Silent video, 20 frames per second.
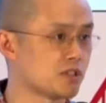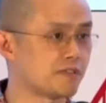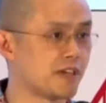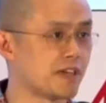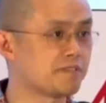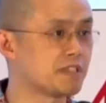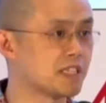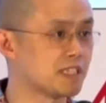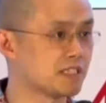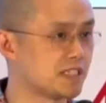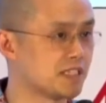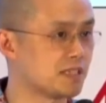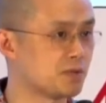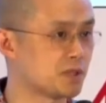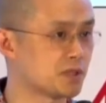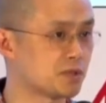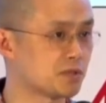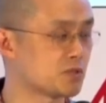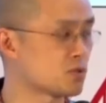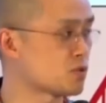of FTT
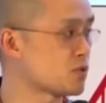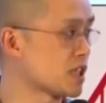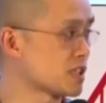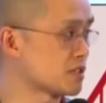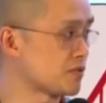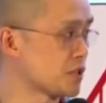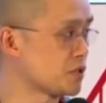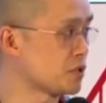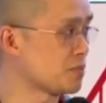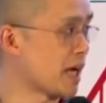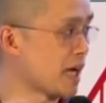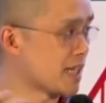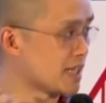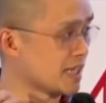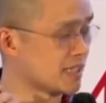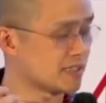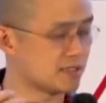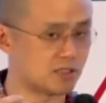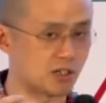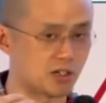was transferred to
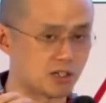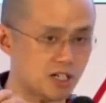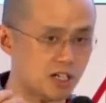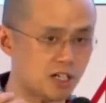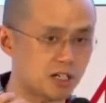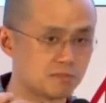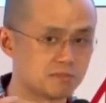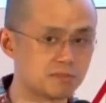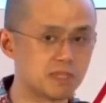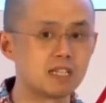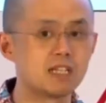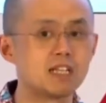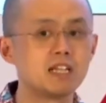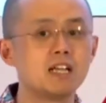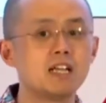binance.com.